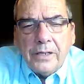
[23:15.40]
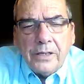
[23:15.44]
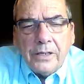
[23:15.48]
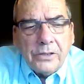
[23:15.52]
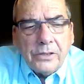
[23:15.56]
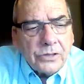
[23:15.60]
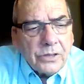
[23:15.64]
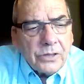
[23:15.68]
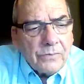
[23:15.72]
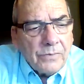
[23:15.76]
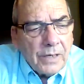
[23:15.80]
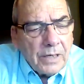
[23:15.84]

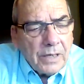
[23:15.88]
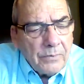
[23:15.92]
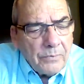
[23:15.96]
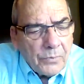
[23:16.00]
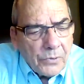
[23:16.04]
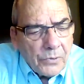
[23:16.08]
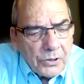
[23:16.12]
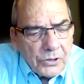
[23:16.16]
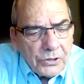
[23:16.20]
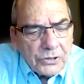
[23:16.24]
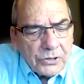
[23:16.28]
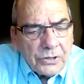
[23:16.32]
It is a
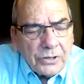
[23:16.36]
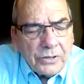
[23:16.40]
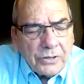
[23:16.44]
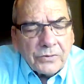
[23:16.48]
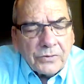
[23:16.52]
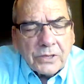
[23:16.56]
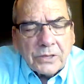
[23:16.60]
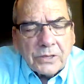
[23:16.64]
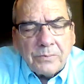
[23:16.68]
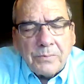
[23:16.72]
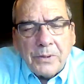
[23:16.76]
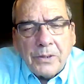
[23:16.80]
vibration
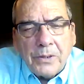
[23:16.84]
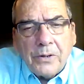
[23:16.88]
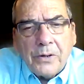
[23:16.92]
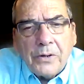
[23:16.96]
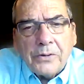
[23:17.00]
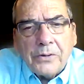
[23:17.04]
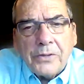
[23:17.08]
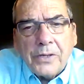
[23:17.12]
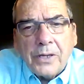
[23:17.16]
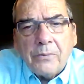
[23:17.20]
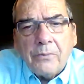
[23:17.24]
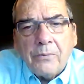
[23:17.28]
of
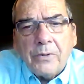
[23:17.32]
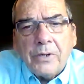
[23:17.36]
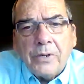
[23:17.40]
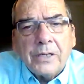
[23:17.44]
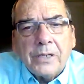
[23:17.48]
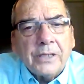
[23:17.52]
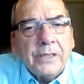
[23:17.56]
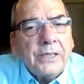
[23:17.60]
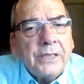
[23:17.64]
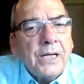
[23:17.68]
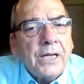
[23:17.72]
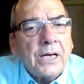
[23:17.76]
spirit that
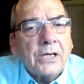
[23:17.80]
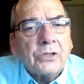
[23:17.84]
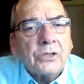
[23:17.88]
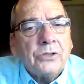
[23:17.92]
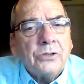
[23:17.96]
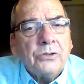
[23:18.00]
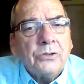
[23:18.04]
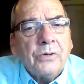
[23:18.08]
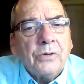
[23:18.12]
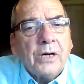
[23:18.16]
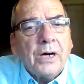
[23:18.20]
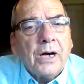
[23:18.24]
we
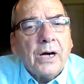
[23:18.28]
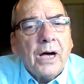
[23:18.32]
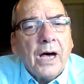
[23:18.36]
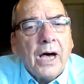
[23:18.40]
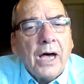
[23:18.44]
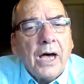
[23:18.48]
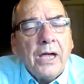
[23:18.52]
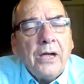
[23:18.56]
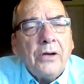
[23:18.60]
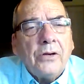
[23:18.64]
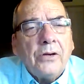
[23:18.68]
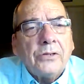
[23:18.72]
connect to a
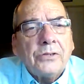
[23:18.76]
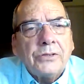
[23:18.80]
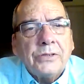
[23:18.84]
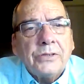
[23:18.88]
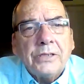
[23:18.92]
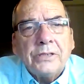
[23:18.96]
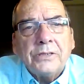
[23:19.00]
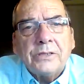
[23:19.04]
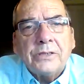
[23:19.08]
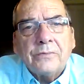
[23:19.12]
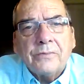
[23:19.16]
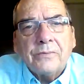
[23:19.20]
higher
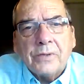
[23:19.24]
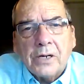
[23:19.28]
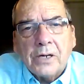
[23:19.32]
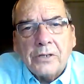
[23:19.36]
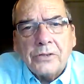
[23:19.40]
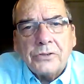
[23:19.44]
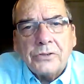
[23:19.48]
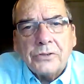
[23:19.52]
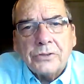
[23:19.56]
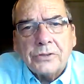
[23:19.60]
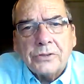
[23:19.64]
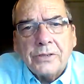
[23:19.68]
sense of
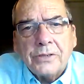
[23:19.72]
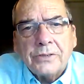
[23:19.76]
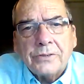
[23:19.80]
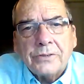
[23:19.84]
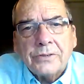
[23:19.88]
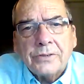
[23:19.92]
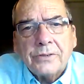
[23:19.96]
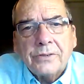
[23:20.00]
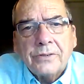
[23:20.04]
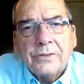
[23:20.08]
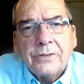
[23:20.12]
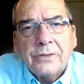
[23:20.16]

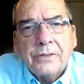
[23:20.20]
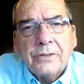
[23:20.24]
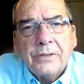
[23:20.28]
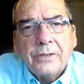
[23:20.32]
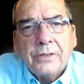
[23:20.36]
consciousness.